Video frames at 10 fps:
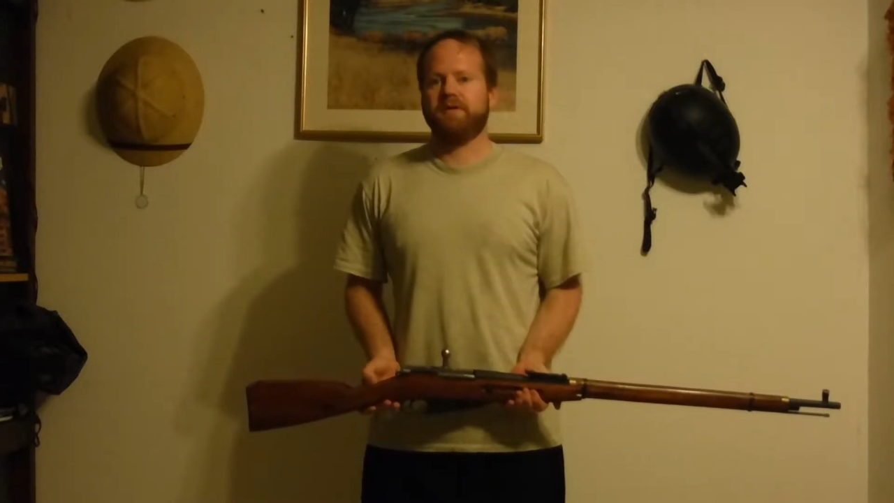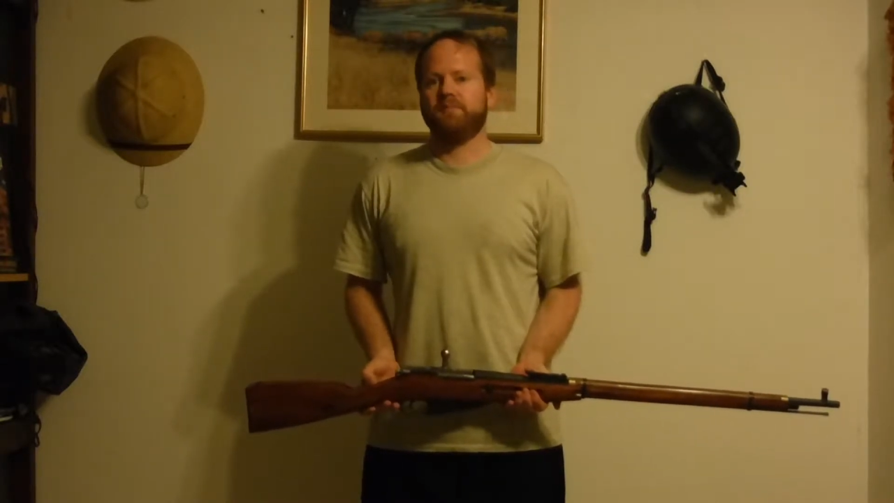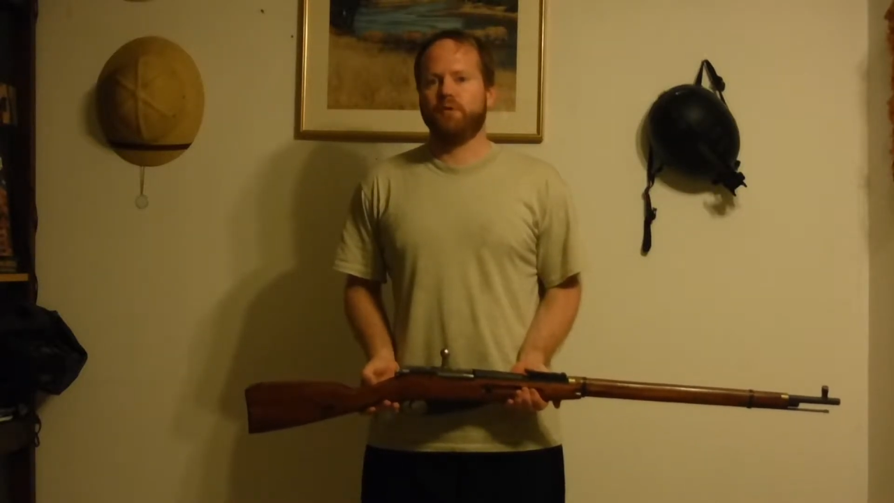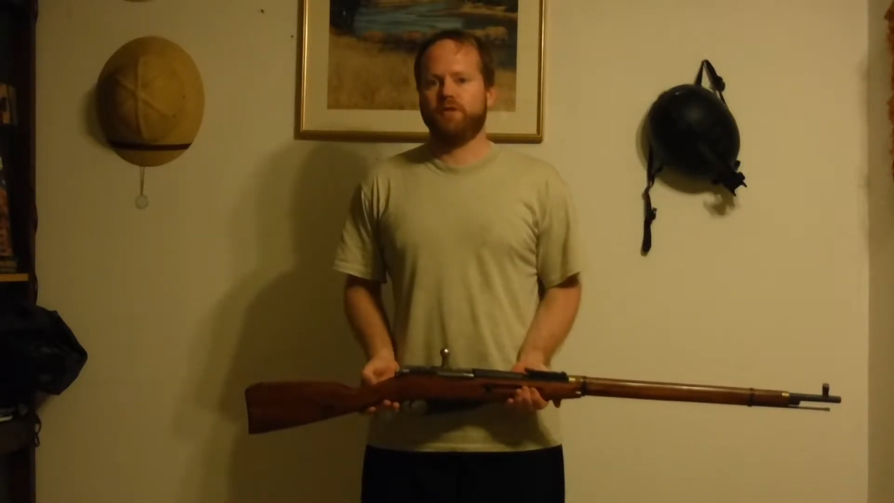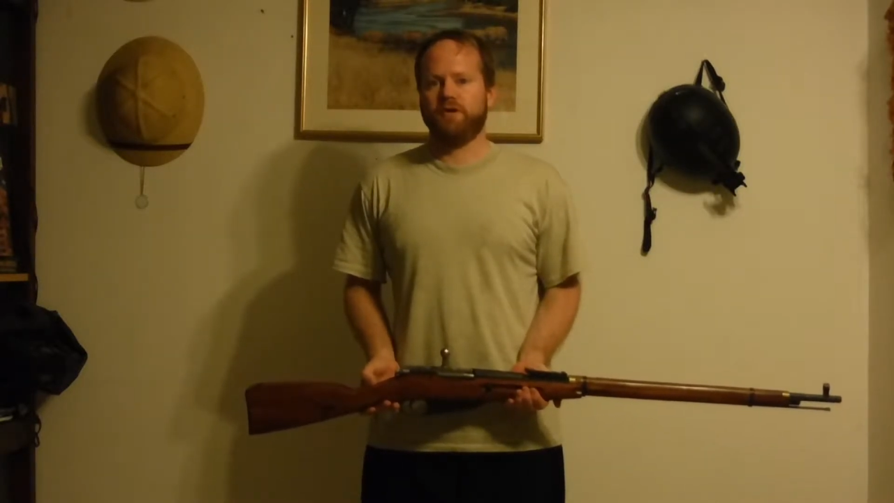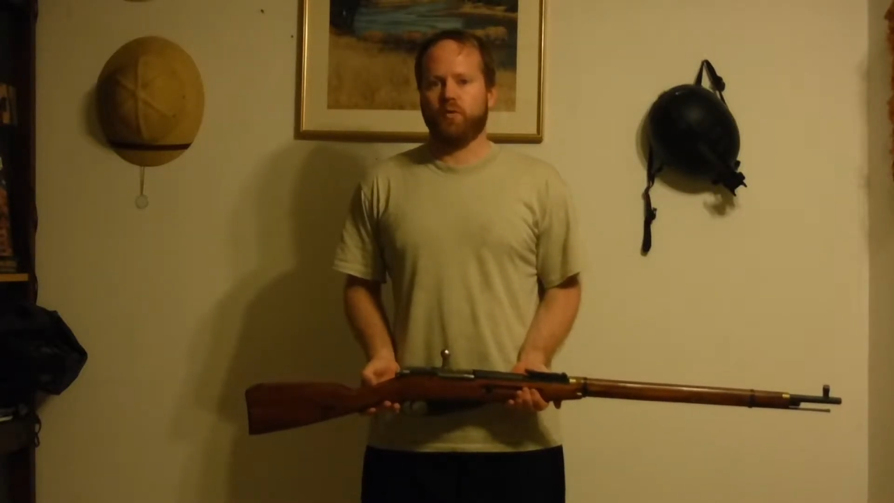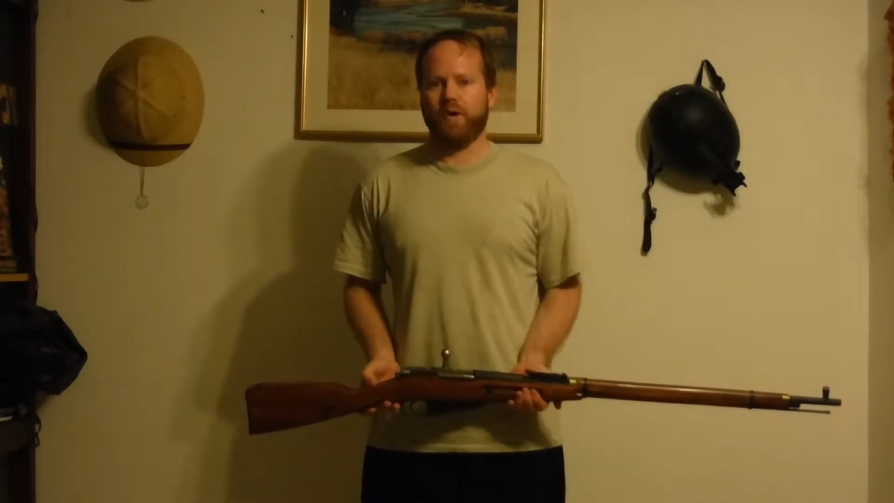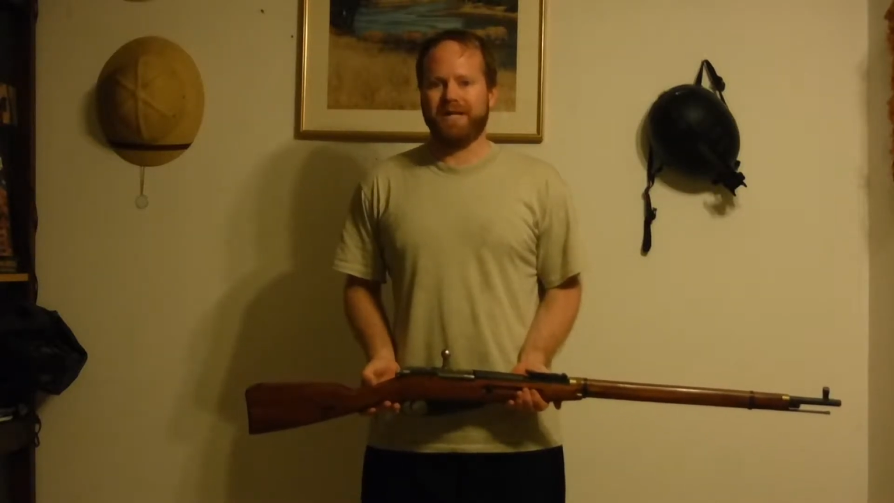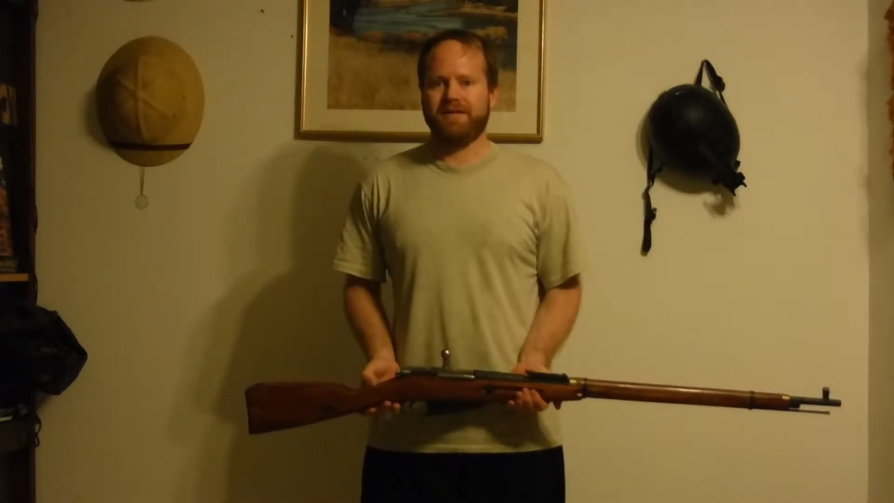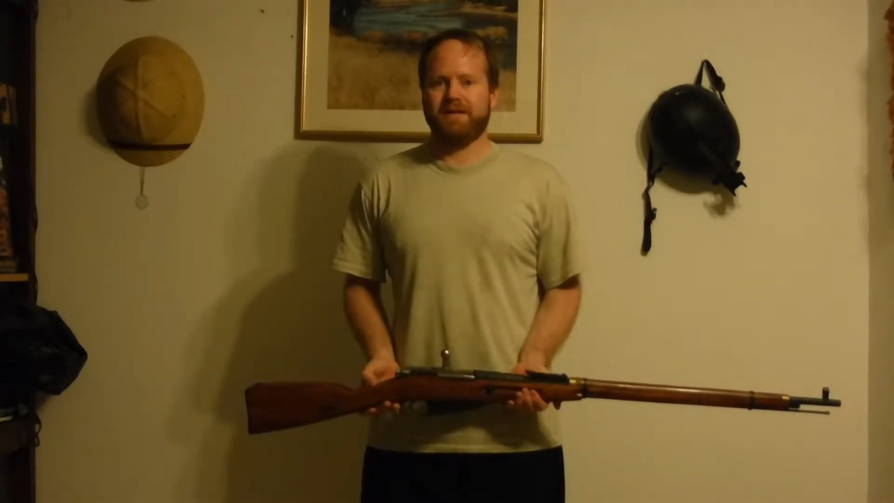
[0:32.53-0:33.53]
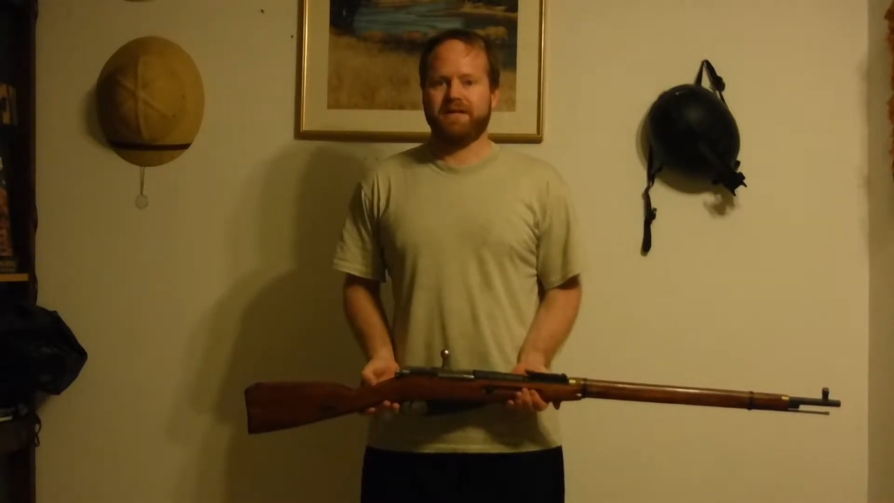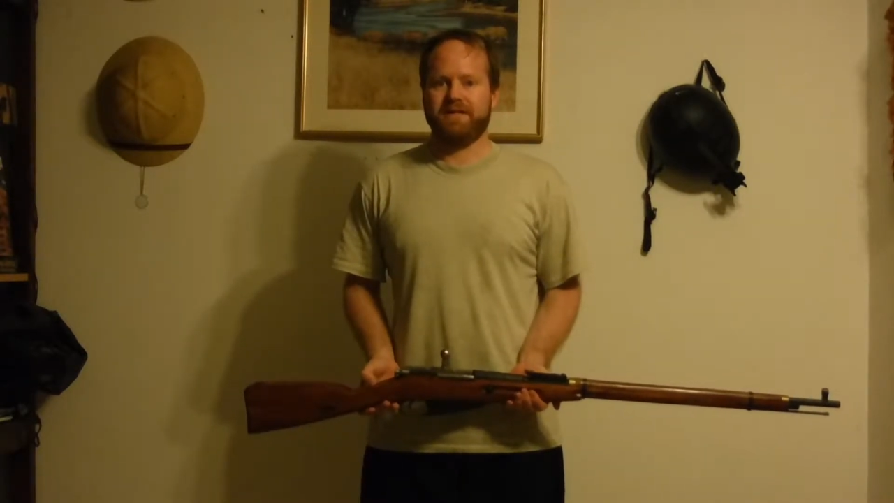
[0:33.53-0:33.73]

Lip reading: and moving the weight that